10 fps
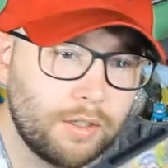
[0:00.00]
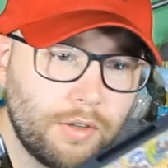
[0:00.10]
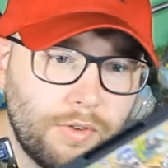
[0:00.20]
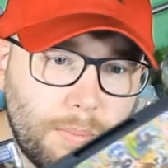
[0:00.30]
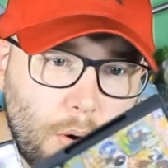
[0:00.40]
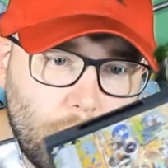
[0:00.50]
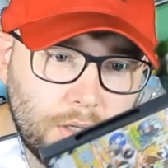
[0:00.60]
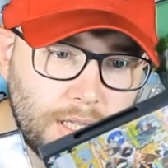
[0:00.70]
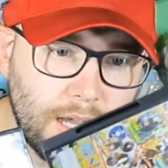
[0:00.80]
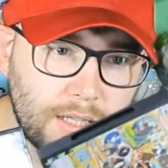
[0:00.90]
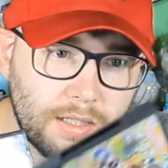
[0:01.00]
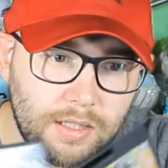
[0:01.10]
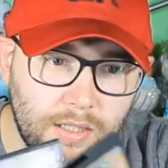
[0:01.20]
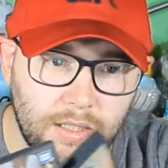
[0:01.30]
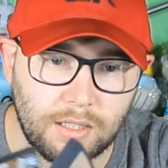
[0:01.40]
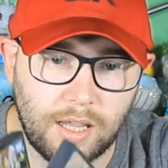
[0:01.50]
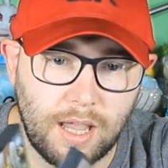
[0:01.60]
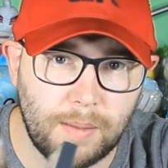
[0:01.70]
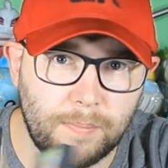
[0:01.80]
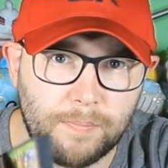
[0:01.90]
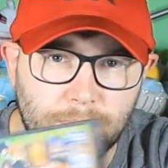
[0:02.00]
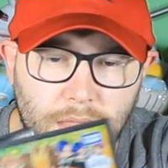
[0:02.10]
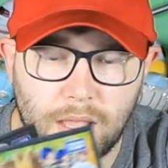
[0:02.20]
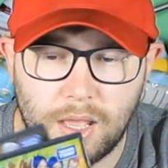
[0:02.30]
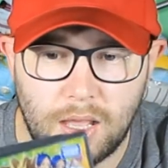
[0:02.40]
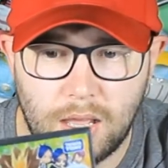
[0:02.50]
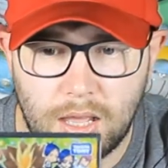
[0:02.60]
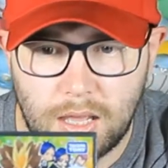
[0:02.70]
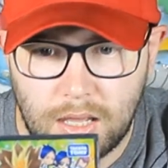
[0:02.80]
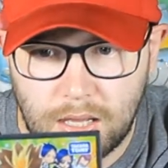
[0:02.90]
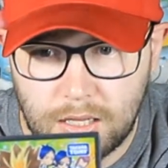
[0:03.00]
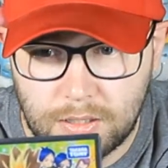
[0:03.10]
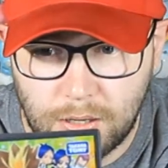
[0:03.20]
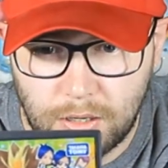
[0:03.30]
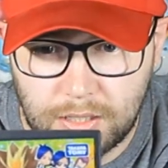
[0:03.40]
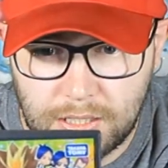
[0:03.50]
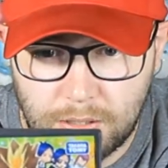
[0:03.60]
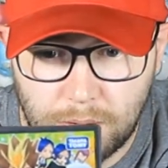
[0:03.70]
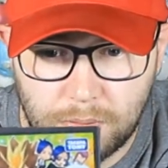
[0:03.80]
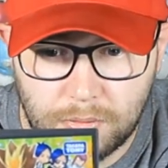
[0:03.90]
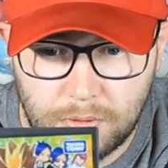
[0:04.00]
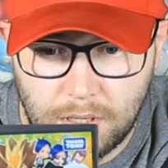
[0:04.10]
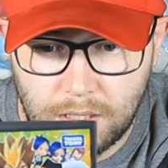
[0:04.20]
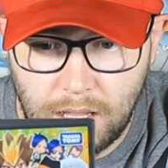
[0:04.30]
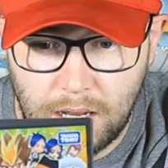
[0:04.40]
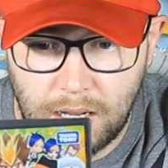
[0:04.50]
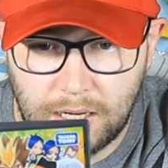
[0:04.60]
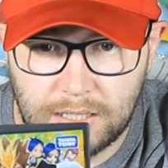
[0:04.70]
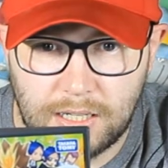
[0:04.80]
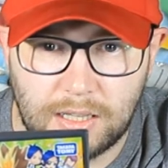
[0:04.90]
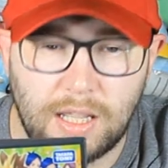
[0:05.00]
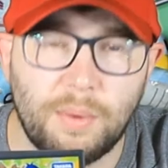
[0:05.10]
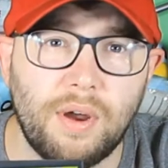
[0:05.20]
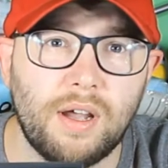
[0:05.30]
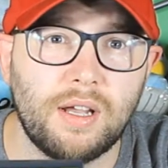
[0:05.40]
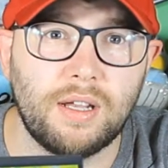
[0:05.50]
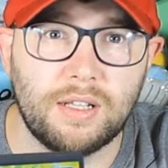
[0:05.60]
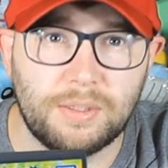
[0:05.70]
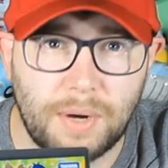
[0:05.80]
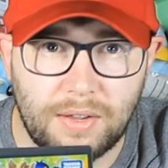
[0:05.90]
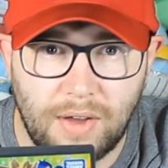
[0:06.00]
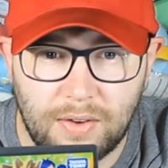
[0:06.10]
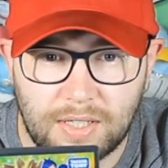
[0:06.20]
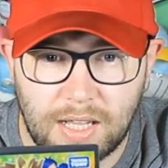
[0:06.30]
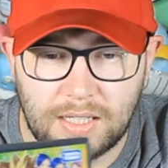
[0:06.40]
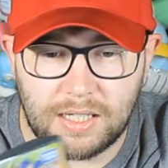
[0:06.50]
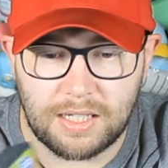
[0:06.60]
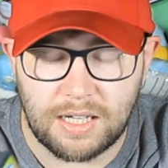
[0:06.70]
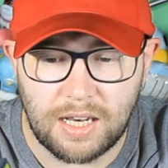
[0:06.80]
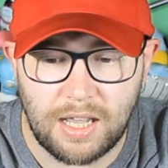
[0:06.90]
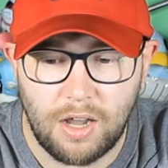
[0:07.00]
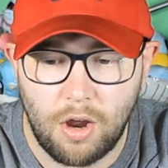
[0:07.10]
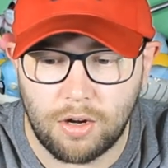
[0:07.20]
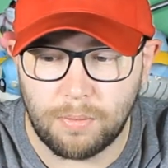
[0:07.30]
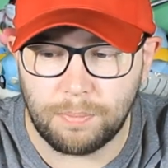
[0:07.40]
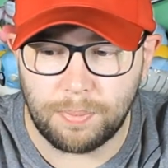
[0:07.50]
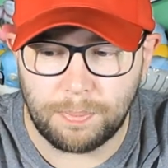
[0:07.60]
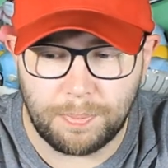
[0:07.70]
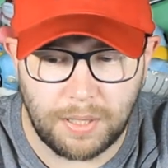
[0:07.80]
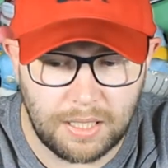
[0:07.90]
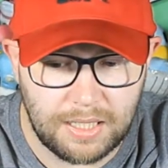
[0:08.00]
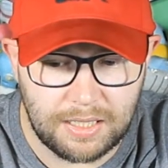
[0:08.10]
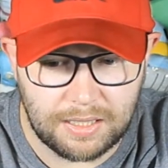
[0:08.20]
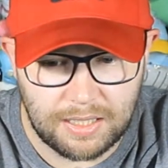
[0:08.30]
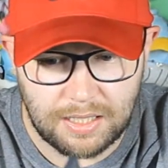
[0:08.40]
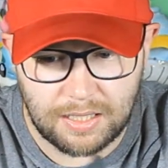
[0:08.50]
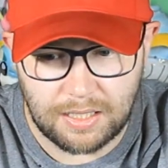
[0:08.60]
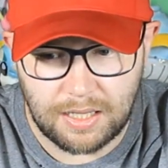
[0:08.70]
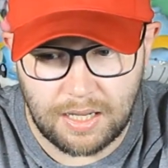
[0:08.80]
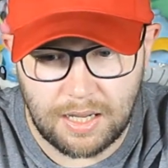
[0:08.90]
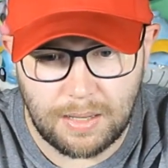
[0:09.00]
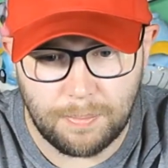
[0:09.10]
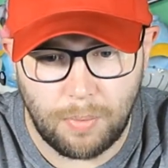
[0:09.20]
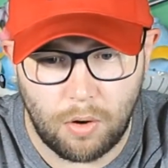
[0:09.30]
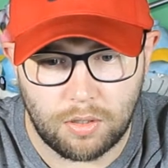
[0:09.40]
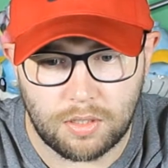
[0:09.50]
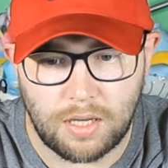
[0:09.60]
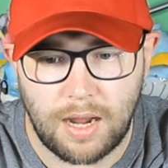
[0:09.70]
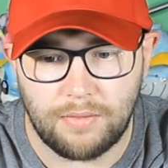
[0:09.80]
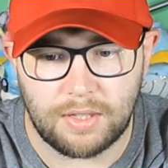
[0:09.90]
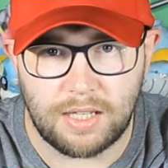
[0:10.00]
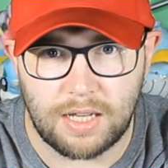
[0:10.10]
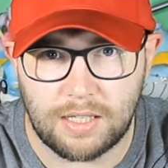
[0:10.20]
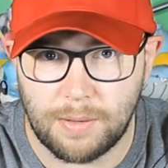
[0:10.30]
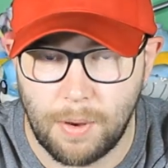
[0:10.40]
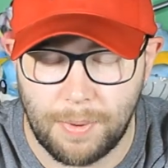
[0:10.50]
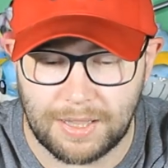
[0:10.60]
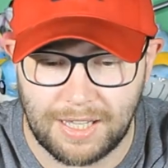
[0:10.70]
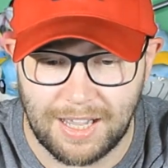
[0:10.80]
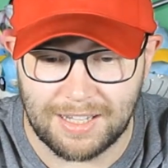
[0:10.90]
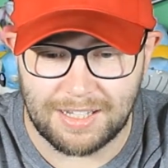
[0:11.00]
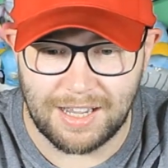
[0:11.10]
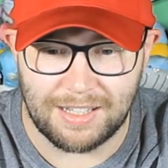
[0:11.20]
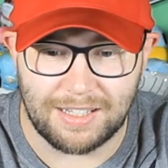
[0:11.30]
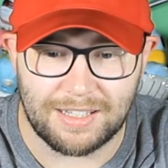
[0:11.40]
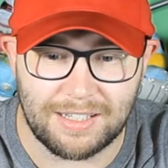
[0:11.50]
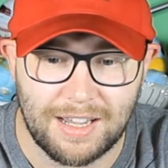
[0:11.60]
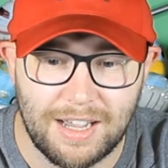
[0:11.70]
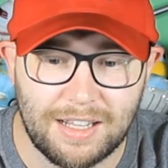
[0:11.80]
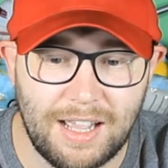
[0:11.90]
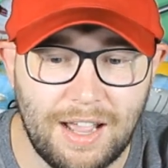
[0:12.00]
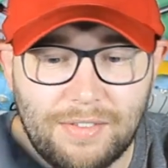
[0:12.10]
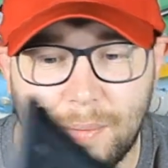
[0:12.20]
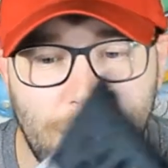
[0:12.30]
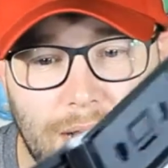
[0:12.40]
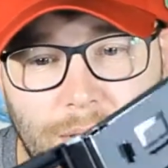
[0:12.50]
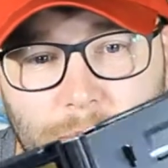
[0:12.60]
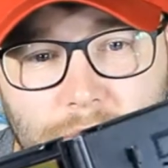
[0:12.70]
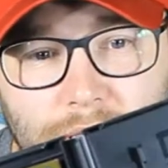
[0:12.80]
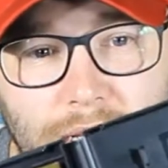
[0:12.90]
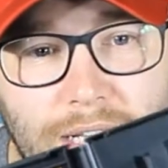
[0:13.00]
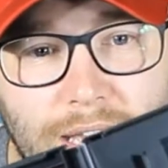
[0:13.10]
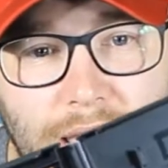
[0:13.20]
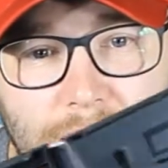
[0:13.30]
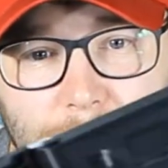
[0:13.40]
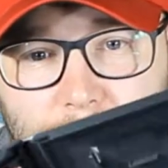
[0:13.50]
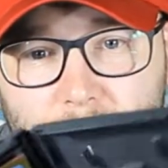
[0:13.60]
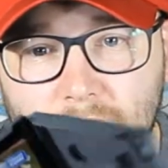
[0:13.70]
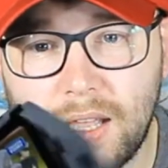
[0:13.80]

another Reborn DS game. So I got these two. They, like I said, they were 25 cents each, and they are complete in box. I haven't tested them on my DS yet. They have the manual and the game.